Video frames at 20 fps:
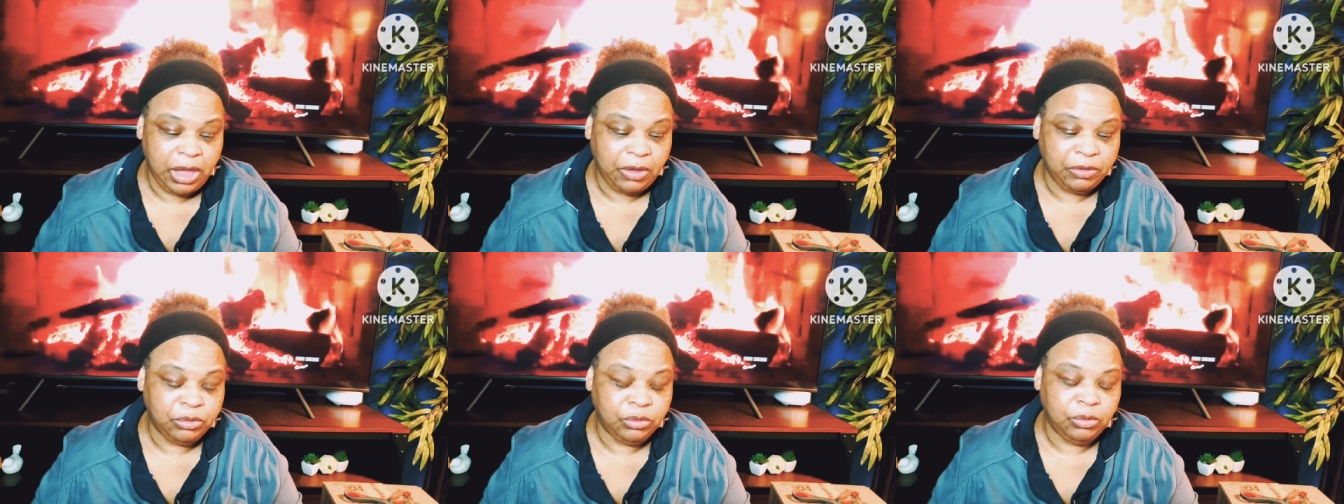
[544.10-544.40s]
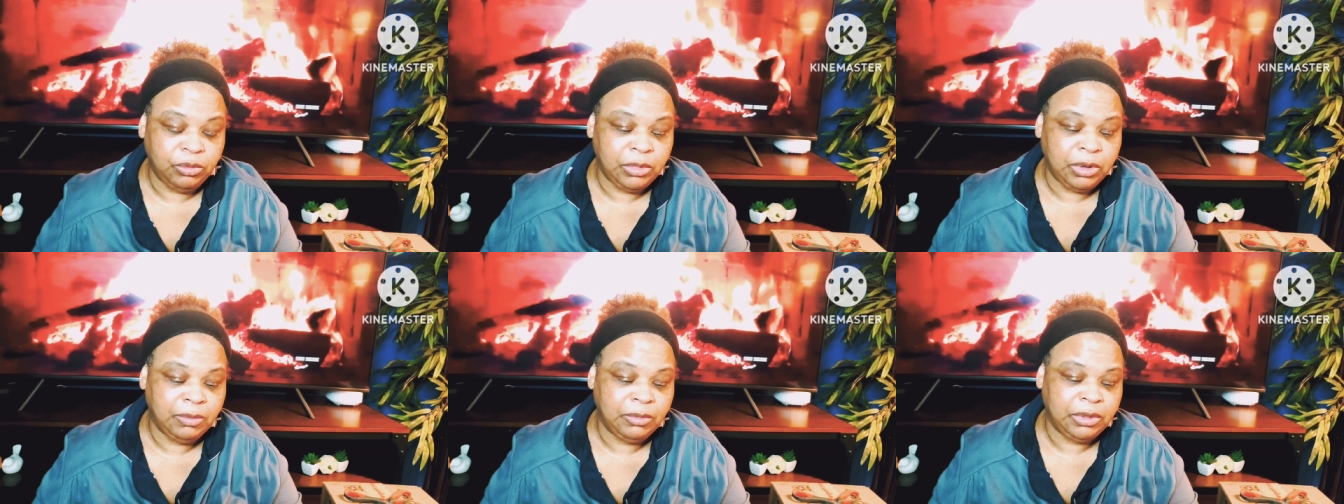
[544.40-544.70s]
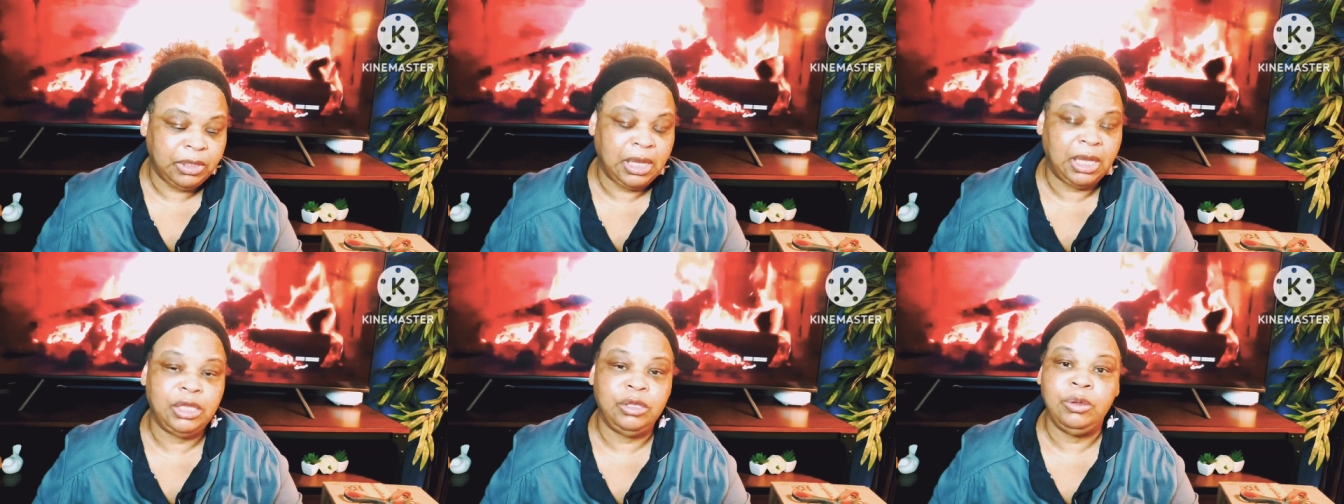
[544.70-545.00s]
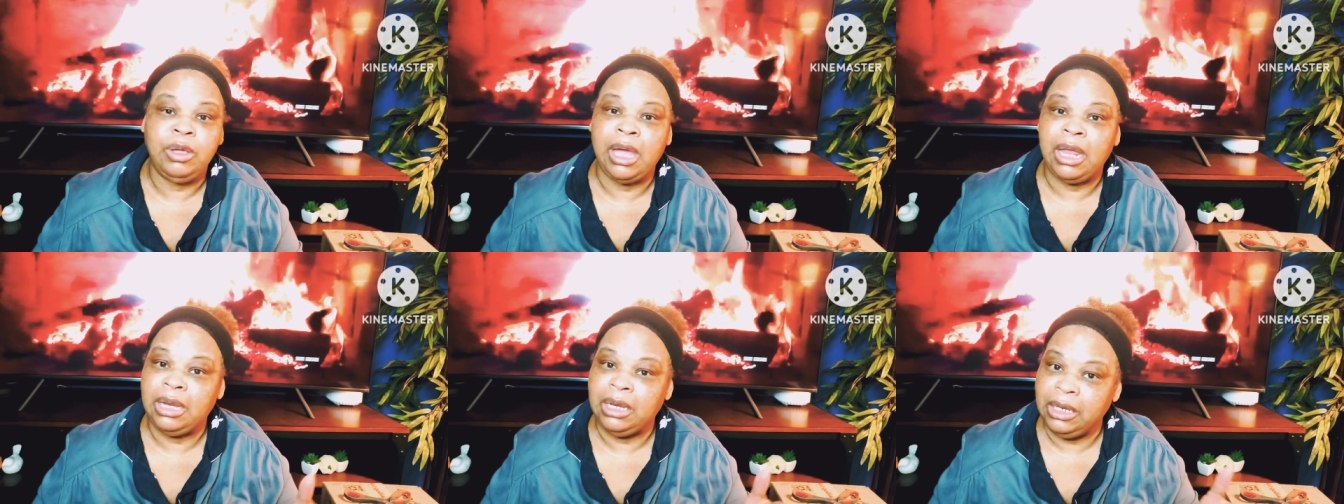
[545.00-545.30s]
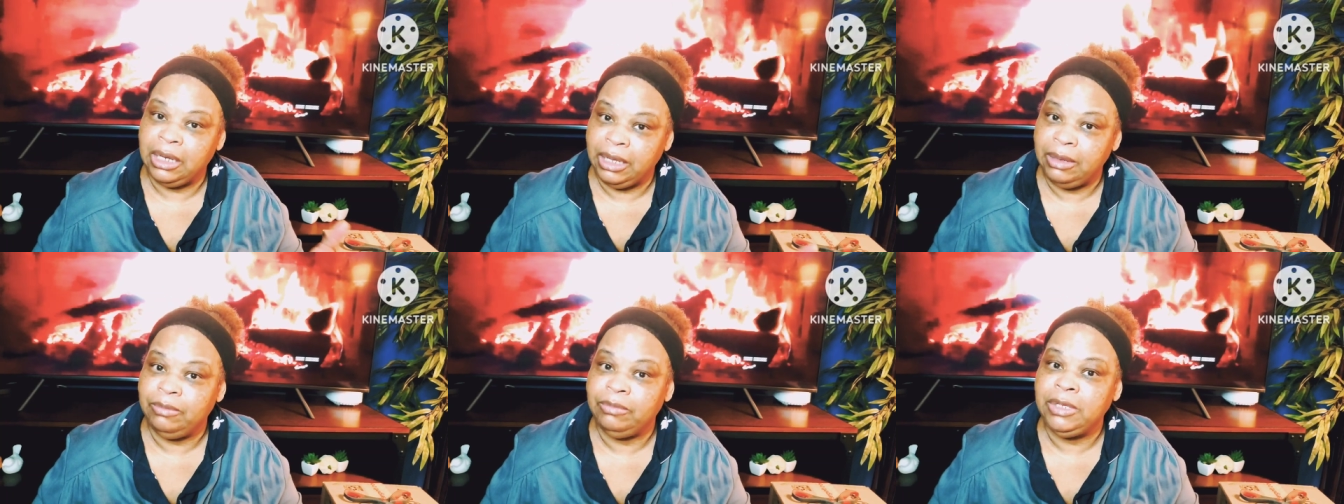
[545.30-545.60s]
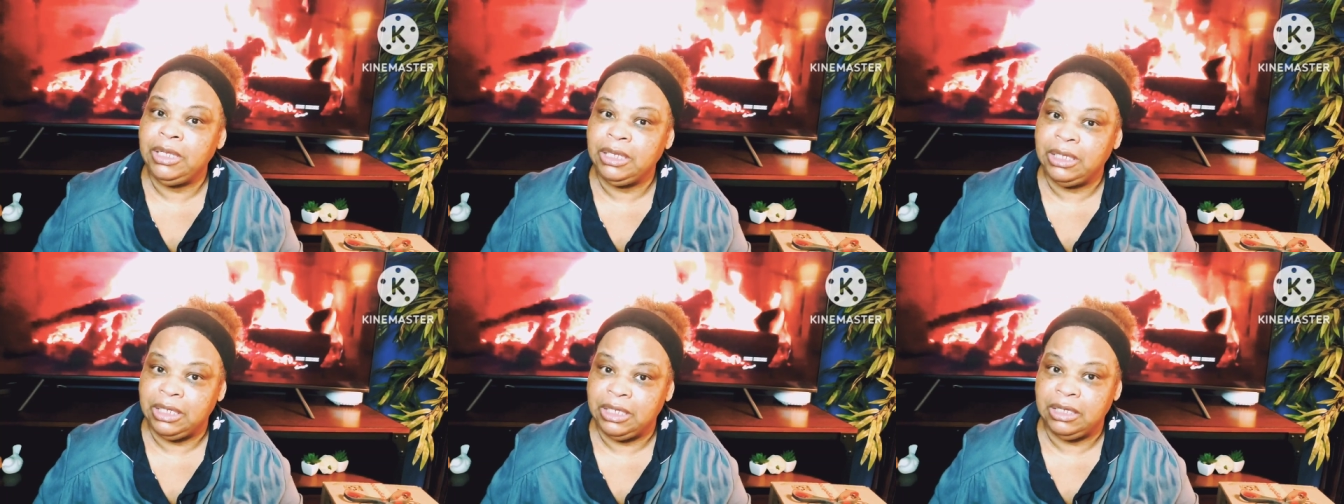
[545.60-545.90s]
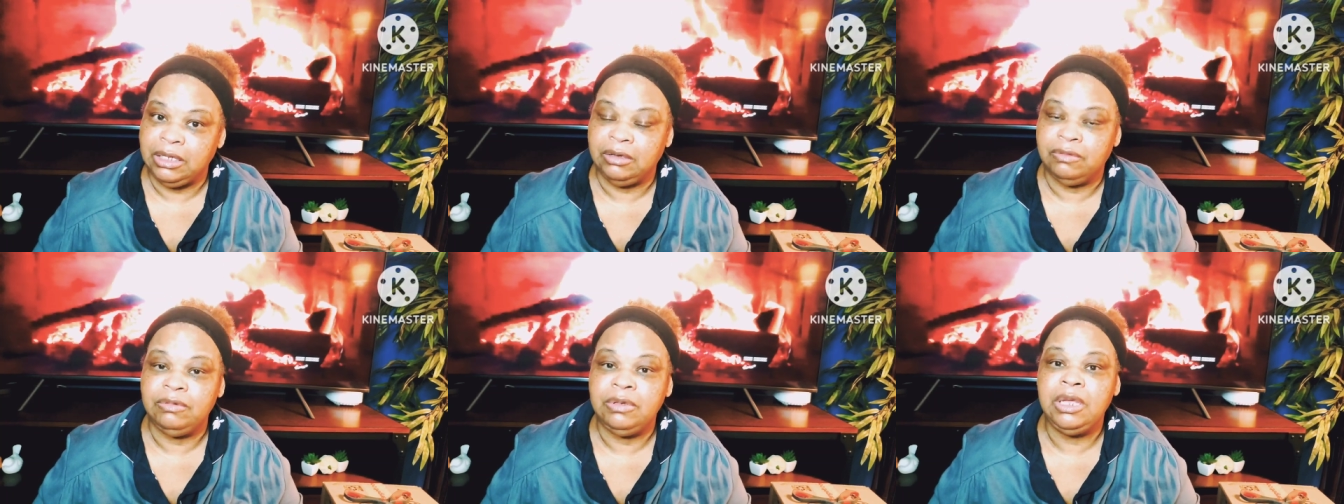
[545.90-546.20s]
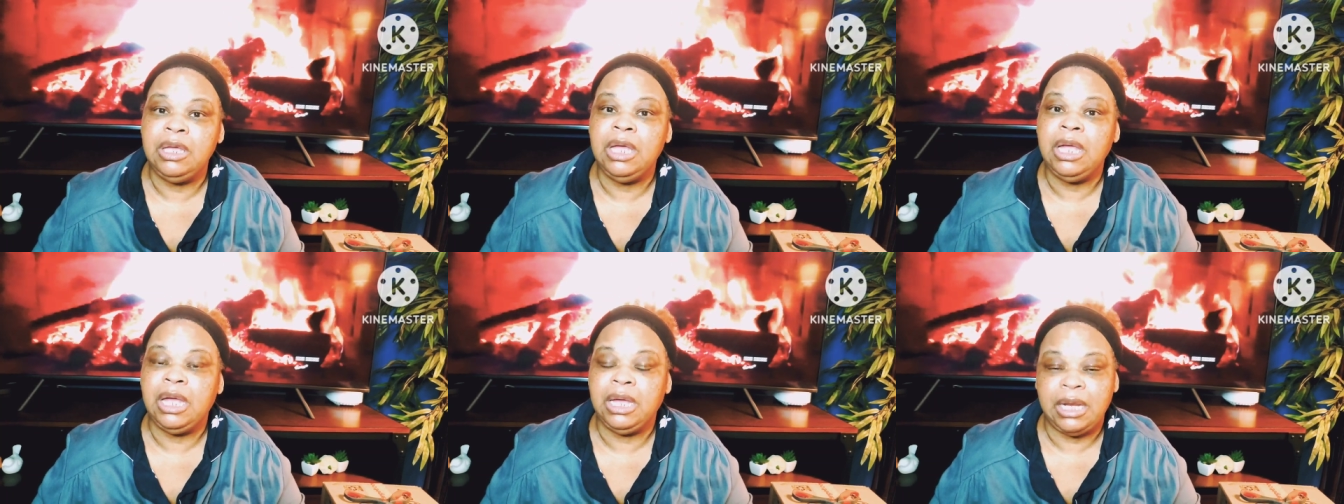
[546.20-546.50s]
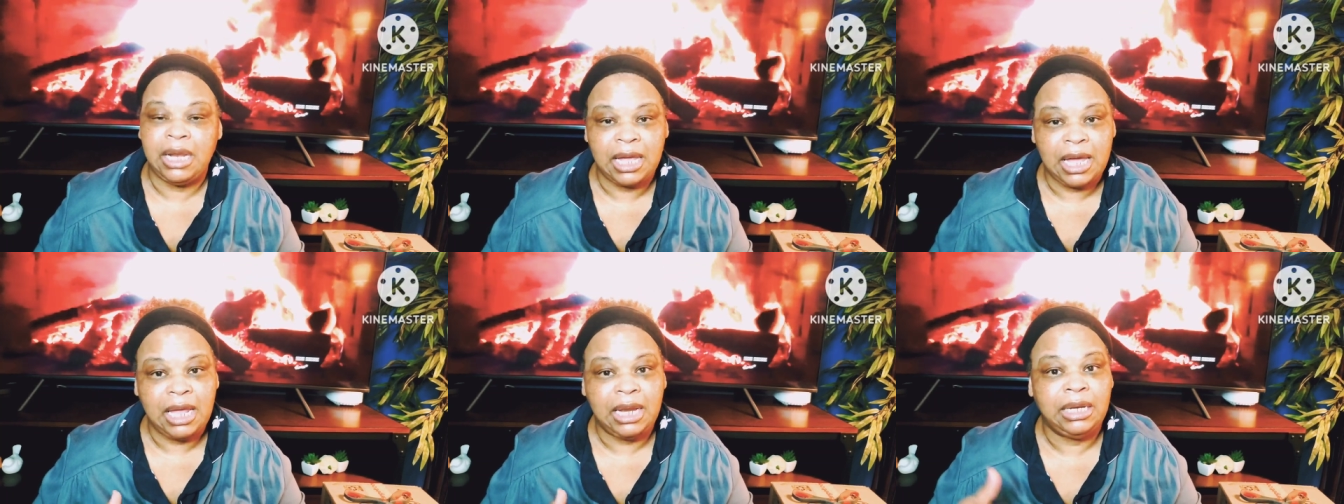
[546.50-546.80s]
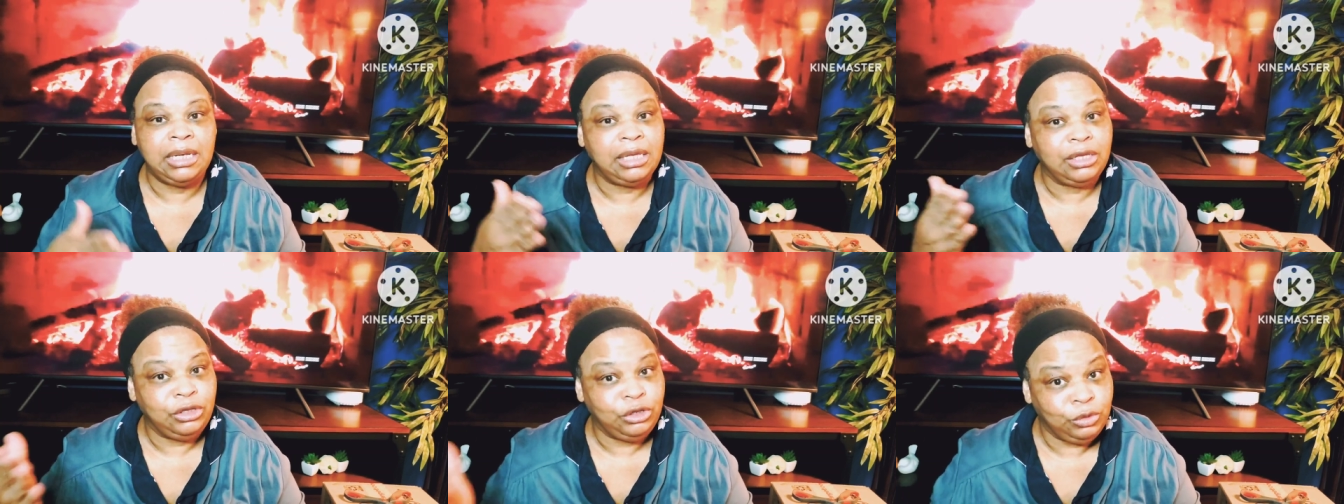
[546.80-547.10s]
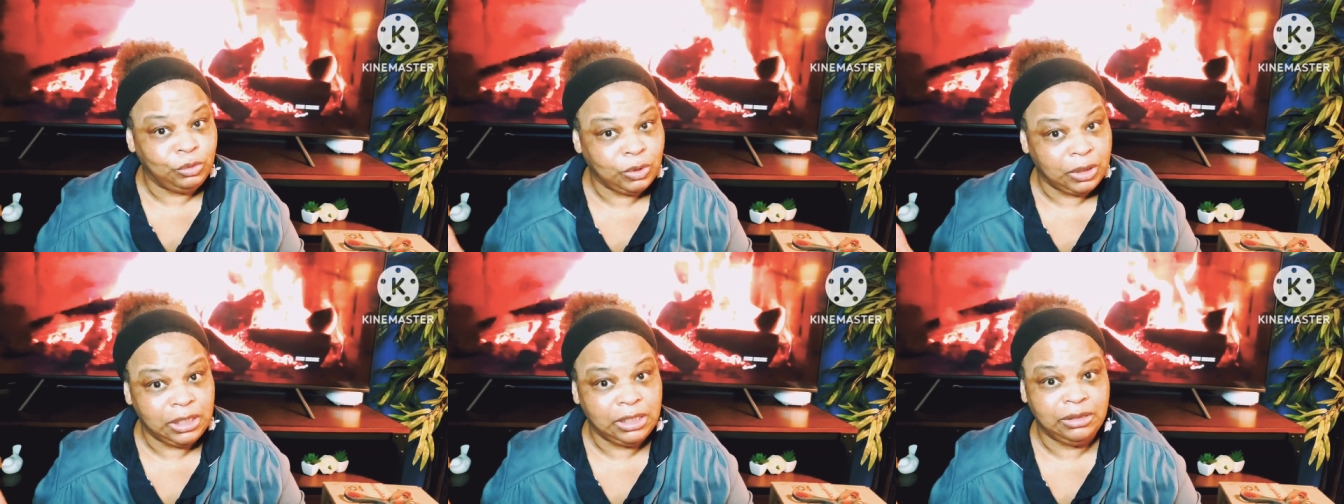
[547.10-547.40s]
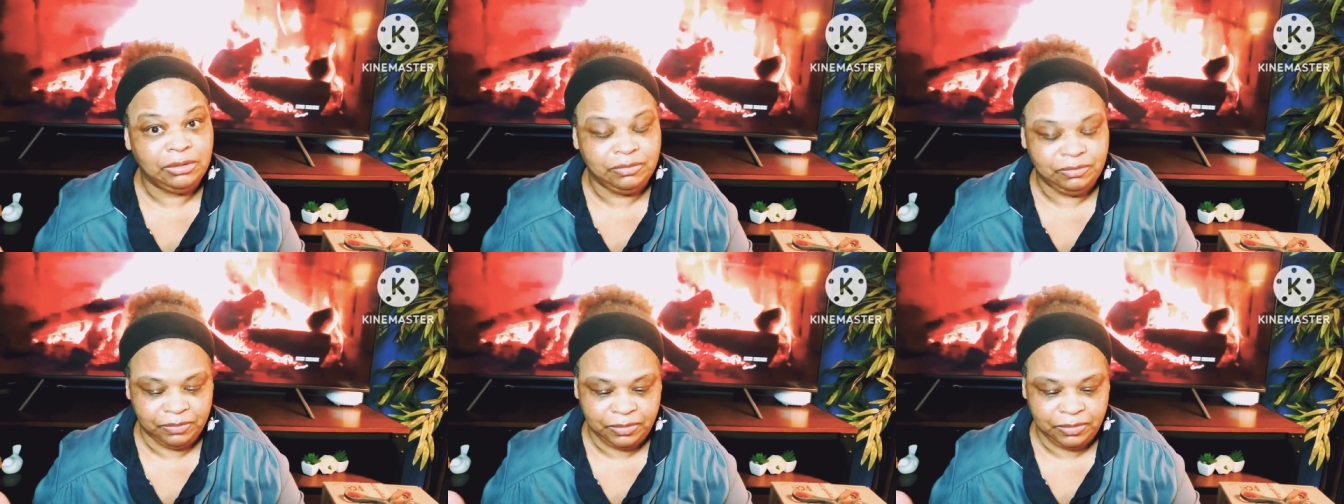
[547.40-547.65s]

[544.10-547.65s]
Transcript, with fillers: have to remember that. You got to let me live, and I got to let you live.